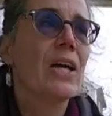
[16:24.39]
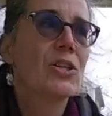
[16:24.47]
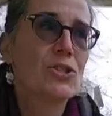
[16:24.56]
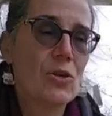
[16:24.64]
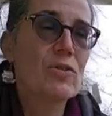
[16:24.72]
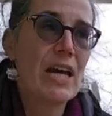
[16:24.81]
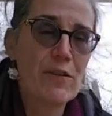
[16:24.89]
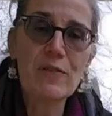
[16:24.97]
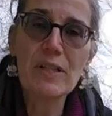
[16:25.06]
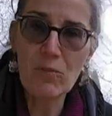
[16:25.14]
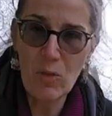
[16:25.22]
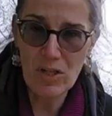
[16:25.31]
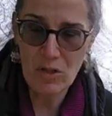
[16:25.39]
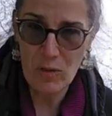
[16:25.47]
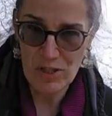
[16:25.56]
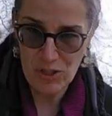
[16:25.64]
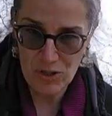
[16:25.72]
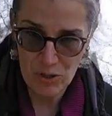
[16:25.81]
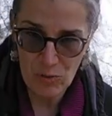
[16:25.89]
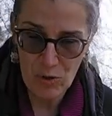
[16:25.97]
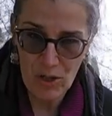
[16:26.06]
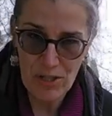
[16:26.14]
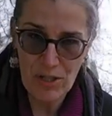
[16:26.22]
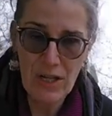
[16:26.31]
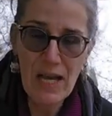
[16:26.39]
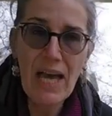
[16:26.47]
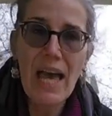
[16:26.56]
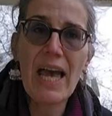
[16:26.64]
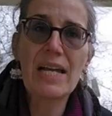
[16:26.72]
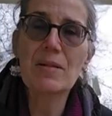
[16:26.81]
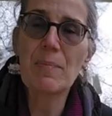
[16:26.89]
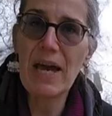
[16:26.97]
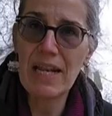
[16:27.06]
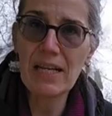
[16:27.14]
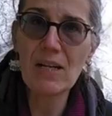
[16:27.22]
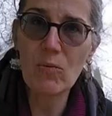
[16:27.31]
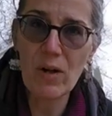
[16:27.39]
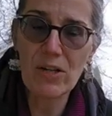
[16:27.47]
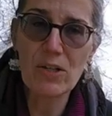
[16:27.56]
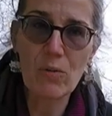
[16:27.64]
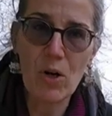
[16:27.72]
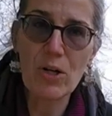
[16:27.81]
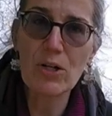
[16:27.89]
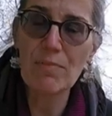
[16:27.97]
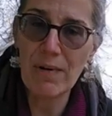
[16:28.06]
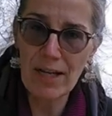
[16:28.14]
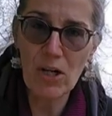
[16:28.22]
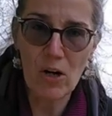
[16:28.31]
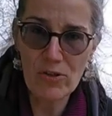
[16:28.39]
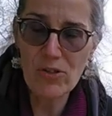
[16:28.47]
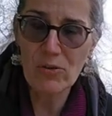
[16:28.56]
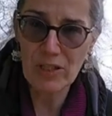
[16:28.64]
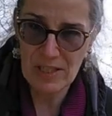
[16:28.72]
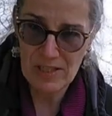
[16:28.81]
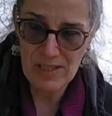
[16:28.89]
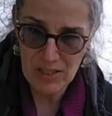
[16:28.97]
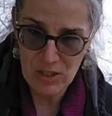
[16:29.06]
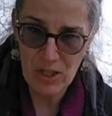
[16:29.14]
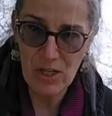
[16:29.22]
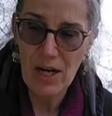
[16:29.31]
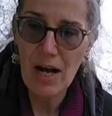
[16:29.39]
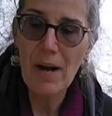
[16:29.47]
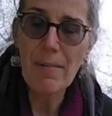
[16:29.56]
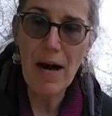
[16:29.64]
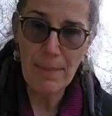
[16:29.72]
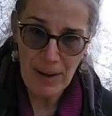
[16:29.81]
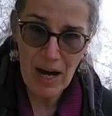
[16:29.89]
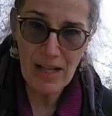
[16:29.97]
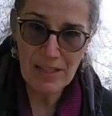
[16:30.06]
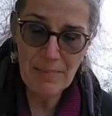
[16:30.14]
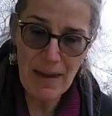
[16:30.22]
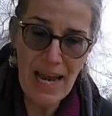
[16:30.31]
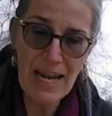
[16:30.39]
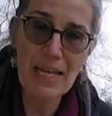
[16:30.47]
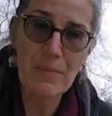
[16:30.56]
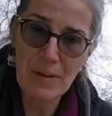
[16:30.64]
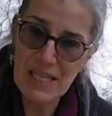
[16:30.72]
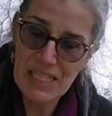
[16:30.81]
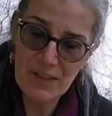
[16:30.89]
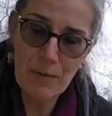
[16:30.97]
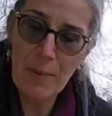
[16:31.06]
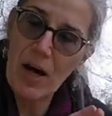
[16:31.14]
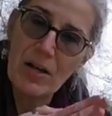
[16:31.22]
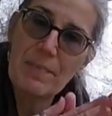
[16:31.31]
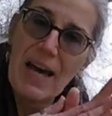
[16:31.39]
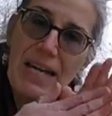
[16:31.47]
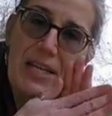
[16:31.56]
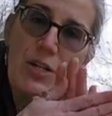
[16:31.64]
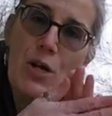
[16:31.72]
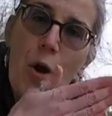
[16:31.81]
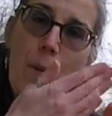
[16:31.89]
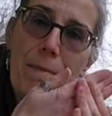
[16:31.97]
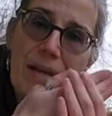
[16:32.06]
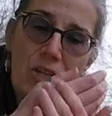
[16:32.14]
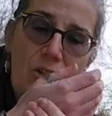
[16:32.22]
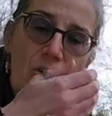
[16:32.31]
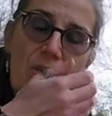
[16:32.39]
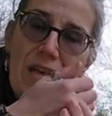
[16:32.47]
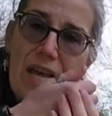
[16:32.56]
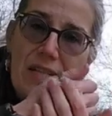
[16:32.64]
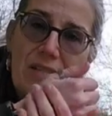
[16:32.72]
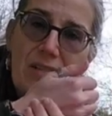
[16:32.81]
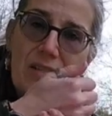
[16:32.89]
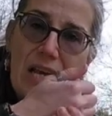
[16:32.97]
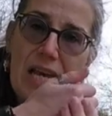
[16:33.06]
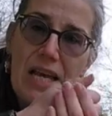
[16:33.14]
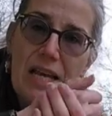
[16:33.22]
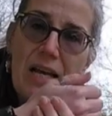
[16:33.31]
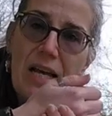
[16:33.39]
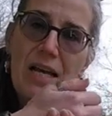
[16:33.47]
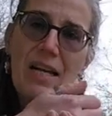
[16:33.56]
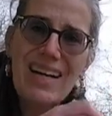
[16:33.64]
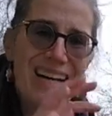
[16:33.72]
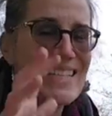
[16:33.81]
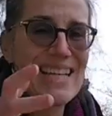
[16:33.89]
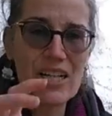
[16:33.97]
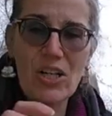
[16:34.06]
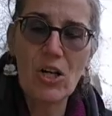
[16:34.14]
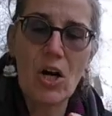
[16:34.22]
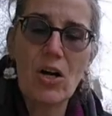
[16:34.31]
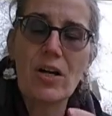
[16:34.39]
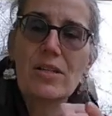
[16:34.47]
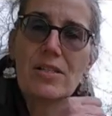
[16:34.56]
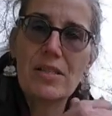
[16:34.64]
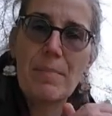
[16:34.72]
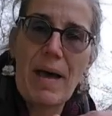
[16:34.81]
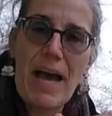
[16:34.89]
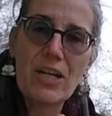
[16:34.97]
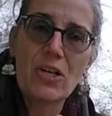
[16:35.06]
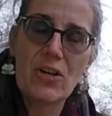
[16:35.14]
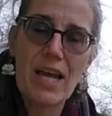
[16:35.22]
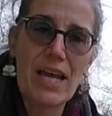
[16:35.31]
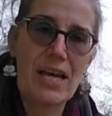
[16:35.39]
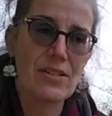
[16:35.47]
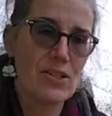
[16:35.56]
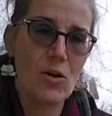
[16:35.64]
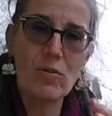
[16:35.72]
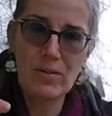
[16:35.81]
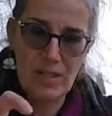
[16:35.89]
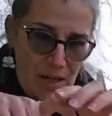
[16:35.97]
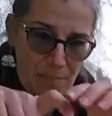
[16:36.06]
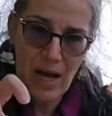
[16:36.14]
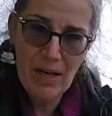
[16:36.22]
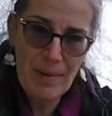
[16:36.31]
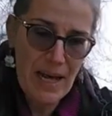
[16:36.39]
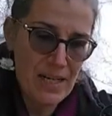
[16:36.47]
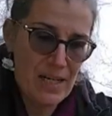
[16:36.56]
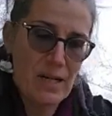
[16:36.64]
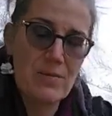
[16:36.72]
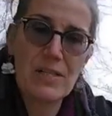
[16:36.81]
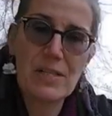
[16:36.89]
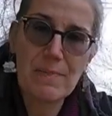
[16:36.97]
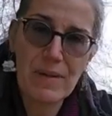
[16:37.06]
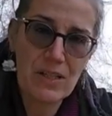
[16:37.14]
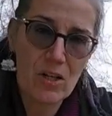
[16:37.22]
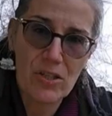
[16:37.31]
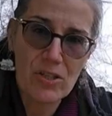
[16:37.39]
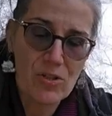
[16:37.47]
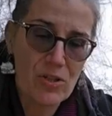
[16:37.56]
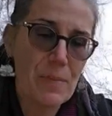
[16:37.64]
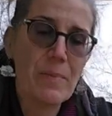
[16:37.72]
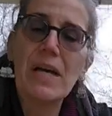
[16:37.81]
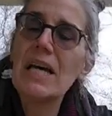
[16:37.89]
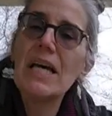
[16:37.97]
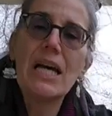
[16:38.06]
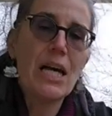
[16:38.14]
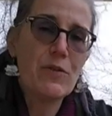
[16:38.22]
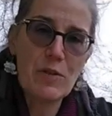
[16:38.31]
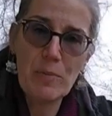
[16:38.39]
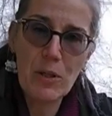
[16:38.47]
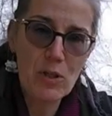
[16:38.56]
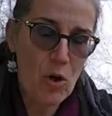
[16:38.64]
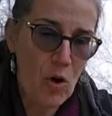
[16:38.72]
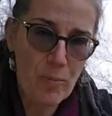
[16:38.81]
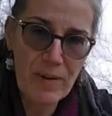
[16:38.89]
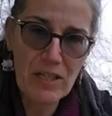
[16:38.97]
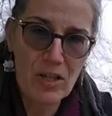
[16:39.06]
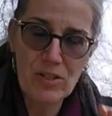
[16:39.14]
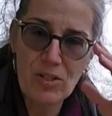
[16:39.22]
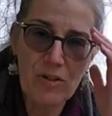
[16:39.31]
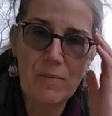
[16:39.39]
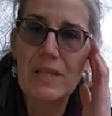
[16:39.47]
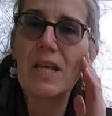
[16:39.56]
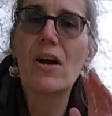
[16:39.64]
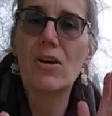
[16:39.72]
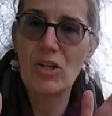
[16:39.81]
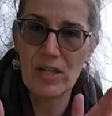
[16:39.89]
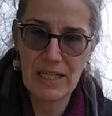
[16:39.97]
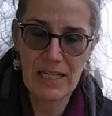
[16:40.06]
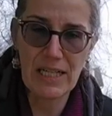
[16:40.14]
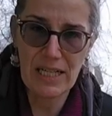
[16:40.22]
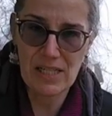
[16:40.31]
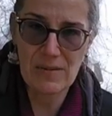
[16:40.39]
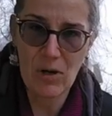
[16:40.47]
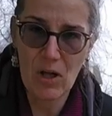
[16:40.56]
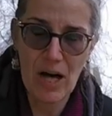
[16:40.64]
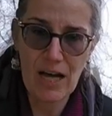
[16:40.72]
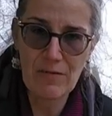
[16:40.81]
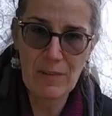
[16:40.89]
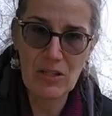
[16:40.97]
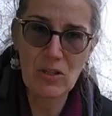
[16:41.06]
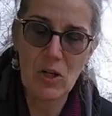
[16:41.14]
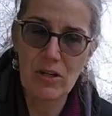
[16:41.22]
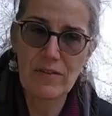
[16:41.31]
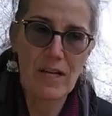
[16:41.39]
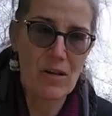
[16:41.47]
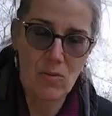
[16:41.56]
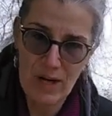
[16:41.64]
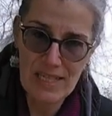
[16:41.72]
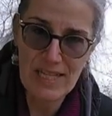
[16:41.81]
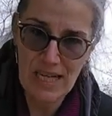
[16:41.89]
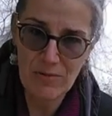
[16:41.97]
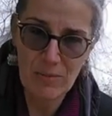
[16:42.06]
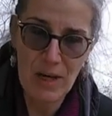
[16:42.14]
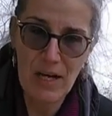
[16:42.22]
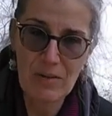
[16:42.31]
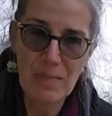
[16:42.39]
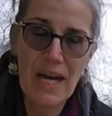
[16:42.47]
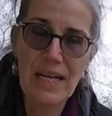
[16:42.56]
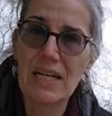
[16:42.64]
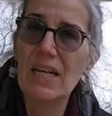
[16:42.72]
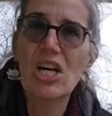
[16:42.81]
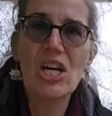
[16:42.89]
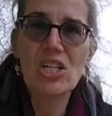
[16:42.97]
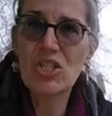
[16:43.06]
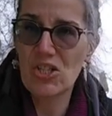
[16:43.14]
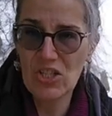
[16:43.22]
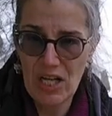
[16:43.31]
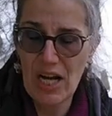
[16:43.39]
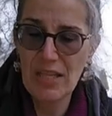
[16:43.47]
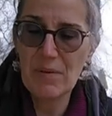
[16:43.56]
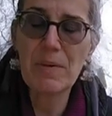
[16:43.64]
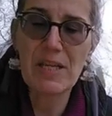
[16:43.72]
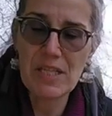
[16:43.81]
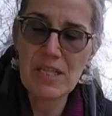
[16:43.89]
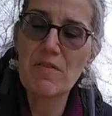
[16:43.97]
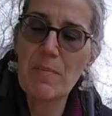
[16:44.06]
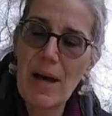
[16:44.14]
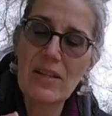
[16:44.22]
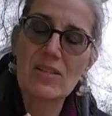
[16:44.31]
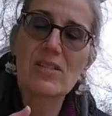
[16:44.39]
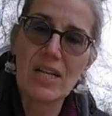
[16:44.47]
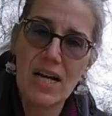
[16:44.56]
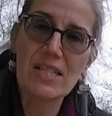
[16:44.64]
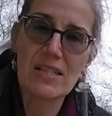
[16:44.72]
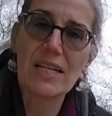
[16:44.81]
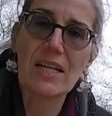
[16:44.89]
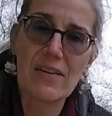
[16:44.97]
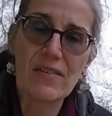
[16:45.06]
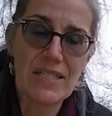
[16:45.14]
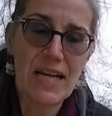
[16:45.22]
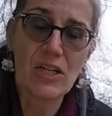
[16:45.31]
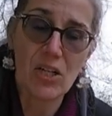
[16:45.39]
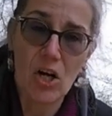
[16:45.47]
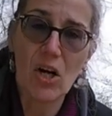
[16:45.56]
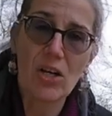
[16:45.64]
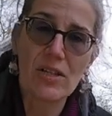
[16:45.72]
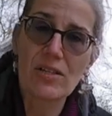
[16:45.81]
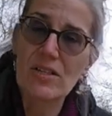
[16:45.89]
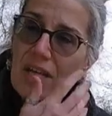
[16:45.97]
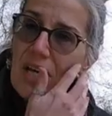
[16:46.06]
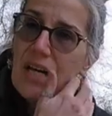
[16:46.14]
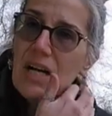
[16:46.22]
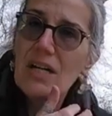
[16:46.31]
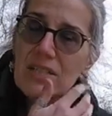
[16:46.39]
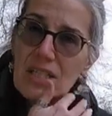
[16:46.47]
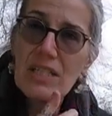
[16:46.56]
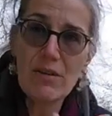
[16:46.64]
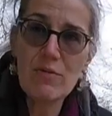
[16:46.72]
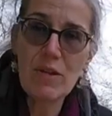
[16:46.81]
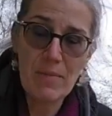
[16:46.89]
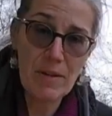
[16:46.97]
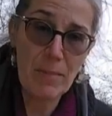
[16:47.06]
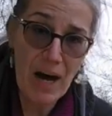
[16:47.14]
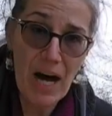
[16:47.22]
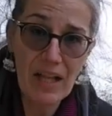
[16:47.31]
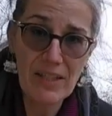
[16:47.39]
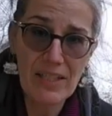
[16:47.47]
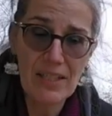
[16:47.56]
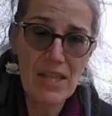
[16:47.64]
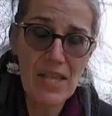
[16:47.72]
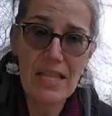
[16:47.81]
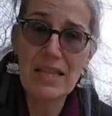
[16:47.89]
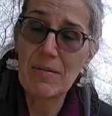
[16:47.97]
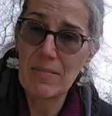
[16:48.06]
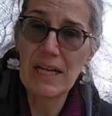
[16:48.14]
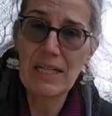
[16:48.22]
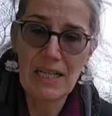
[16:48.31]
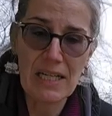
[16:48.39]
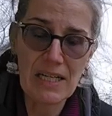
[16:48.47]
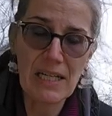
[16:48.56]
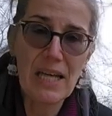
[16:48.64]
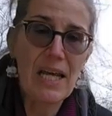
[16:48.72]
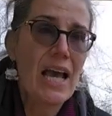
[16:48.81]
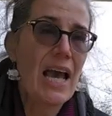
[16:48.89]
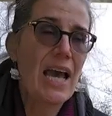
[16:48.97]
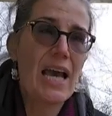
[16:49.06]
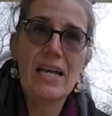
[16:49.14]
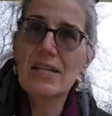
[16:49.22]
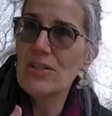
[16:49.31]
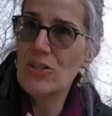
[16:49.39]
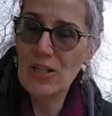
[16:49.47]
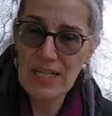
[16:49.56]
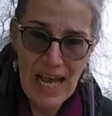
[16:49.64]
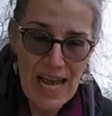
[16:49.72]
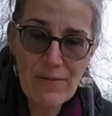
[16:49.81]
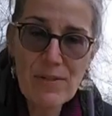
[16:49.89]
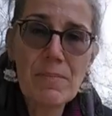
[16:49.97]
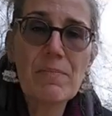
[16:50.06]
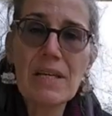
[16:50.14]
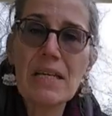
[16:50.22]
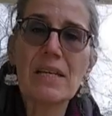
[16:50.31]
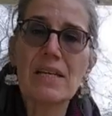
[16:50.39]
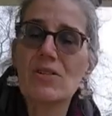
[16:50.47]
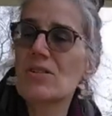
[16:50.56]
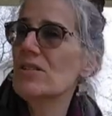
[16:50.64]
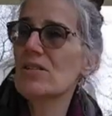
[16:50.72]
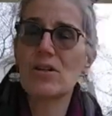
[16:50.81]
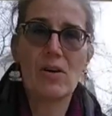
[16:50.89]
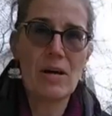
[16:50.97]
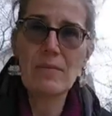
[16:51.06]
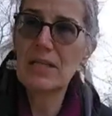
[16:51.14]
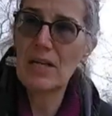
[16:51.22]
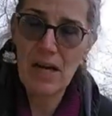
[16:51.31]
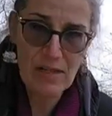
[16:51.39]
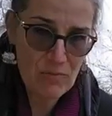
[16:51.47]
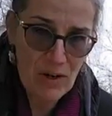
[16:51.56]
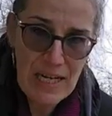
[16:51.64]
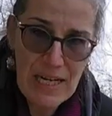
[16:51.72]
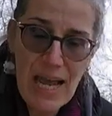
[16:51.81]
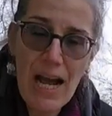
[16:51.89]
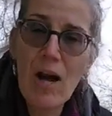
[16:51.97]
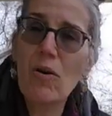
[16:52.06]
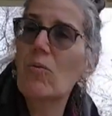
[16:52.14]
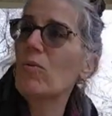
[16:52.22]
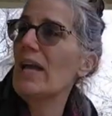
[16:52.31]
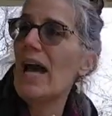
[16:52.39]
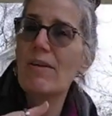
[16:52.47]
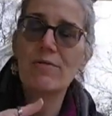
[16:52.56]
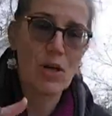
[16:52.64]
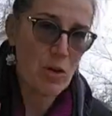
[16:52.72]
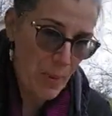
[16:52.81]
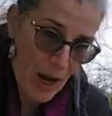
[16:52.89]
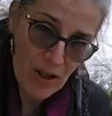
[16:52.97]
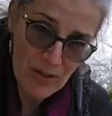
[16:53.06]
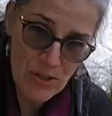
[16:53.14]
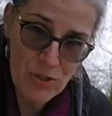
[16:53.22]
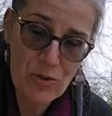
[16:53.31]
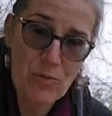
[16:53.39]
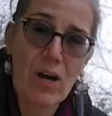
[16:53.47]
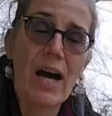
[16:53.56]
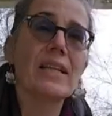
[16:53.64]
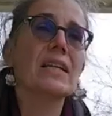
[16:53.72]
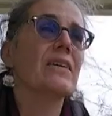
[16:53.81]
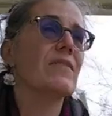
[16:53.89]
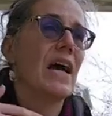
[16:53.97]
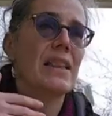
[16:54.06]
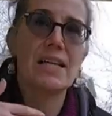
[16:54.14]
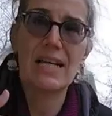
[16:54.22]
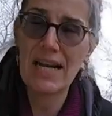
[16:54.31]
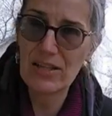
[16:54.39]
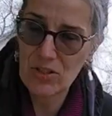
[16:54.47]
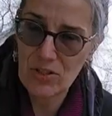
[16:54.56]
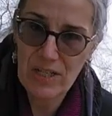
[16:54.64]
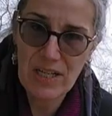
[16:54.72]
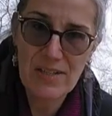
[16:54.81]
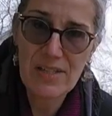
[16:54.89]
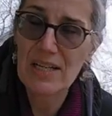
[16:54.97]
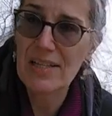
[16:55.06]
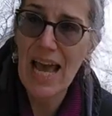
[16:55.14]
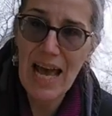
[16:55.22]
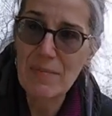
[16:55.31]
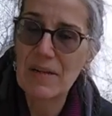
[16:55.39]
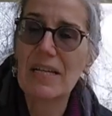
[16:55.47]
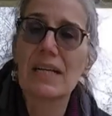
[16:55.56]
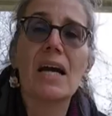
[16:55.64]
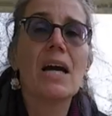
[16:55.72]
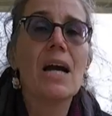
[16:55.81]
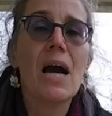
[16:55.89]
So definitely 1-to-1 sugar water, and depending on where you are, you might also consider a pollen patty, a piece of a pollen patty no bigger than, say, a deck of cards, the back of your hand. A pollen patty comes in this big long strip. If you put the whole big long strip in there, you're gonna get small hive beetle larvae and waste half the pollen patty. Just cut the piece of about the size like of a deck of cards to give them the pollen that they might need. And you're gonna have some bees. So I mean, right now we have no pollen dearth where I live, and the nectar is happening.